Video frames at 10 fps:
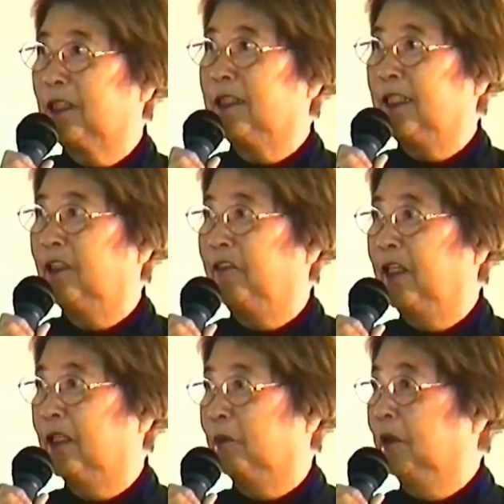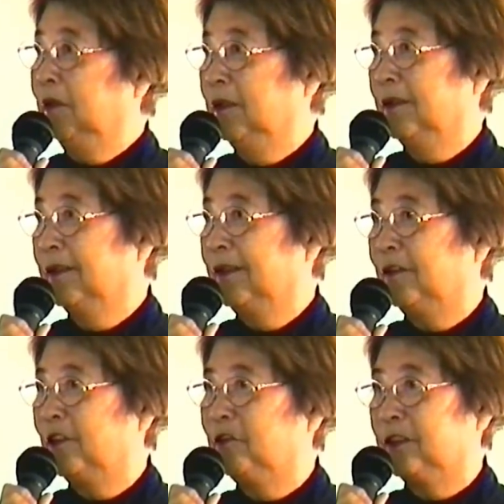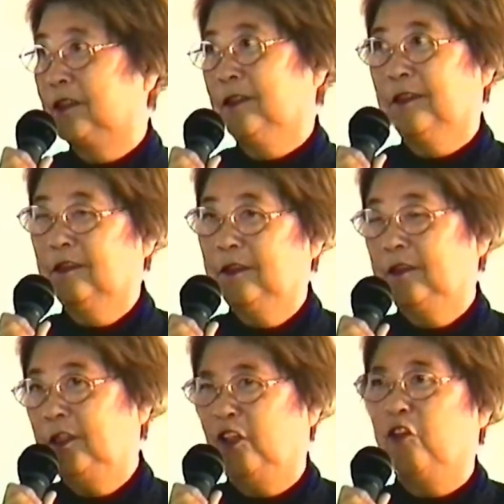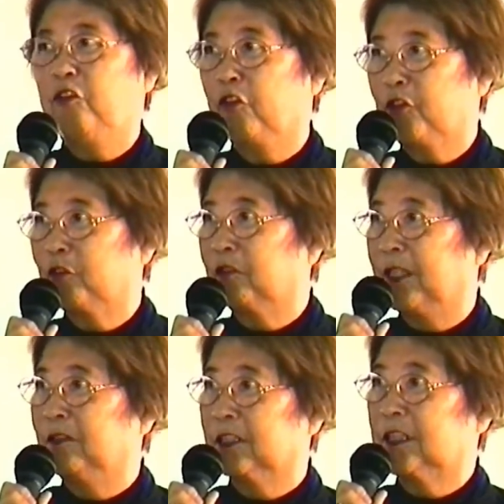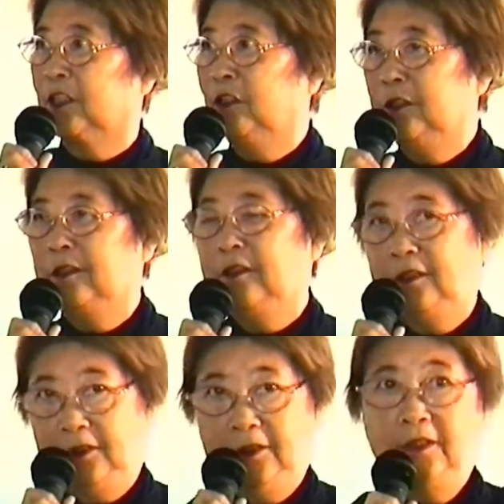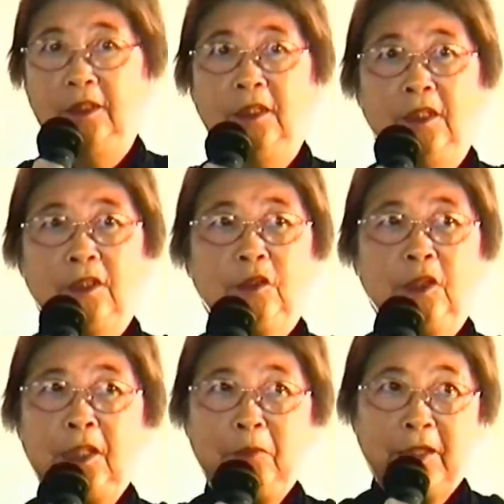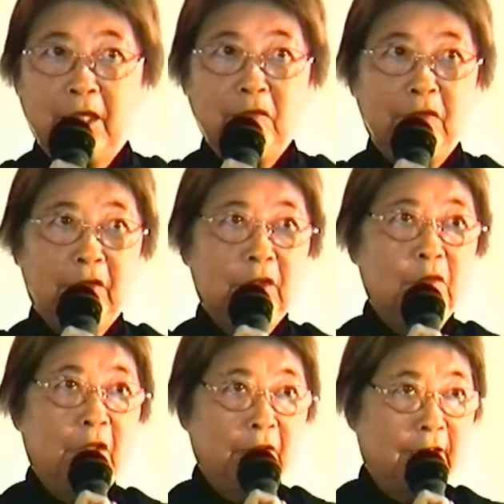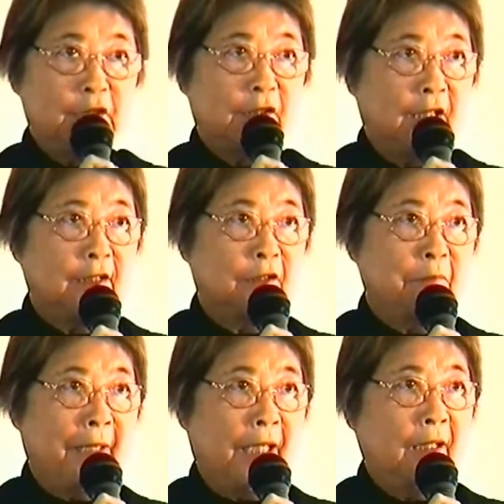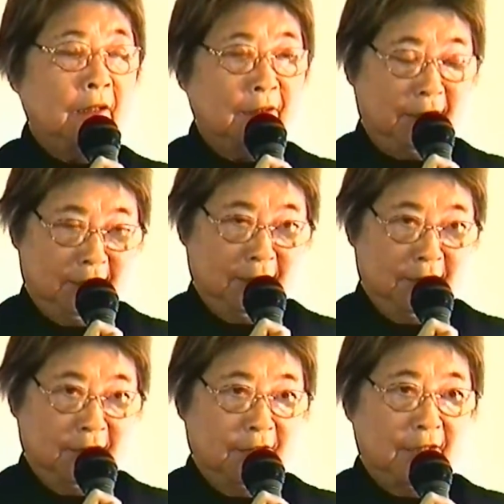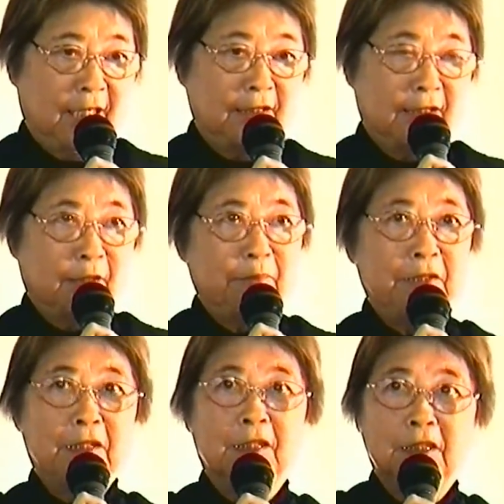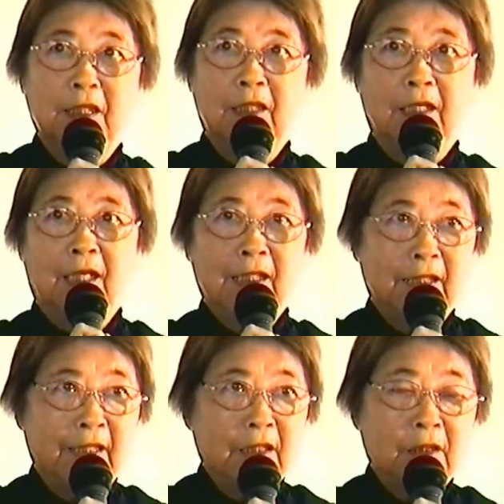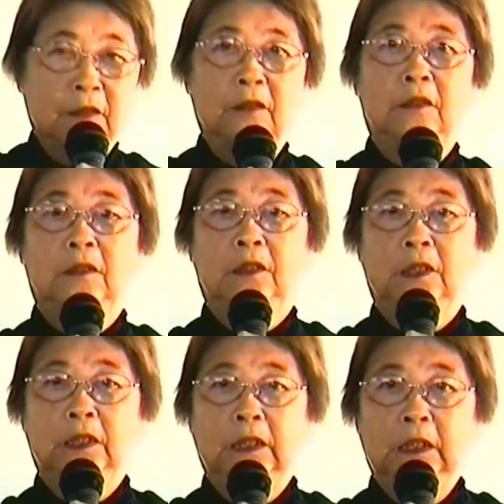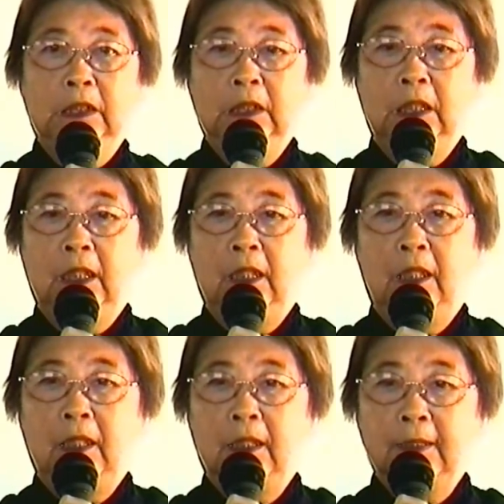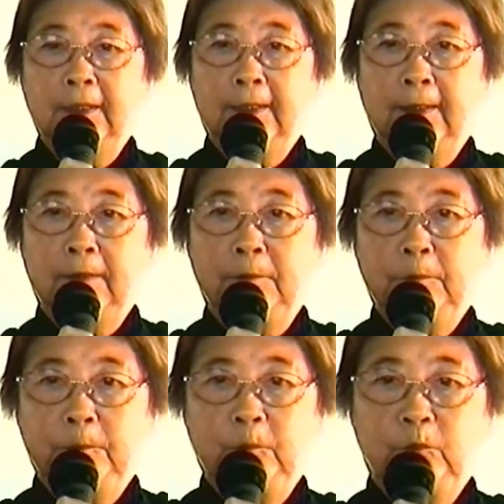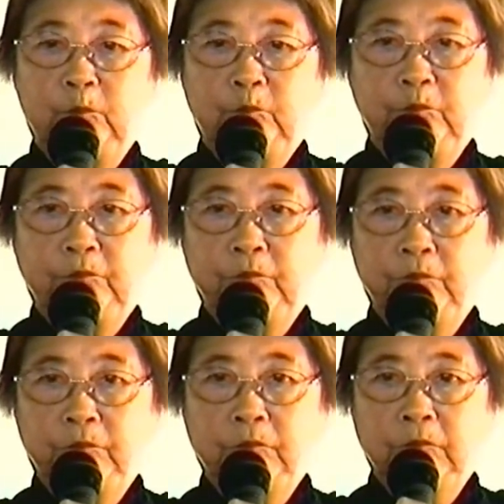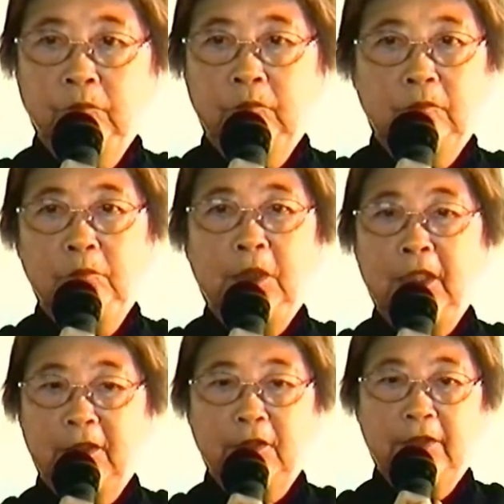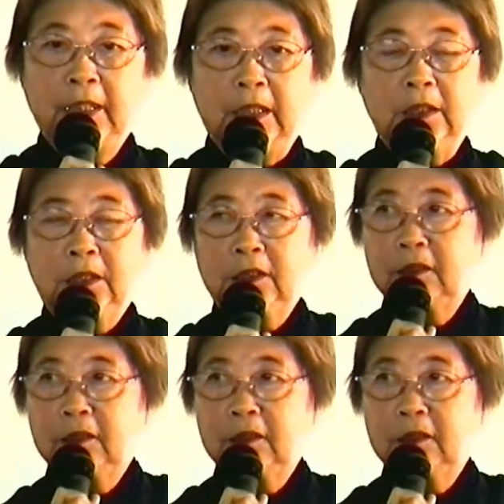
readily available over, you know, fourth grade or so. So he became a very well-educated man, ended up being an architect, and um, many other things.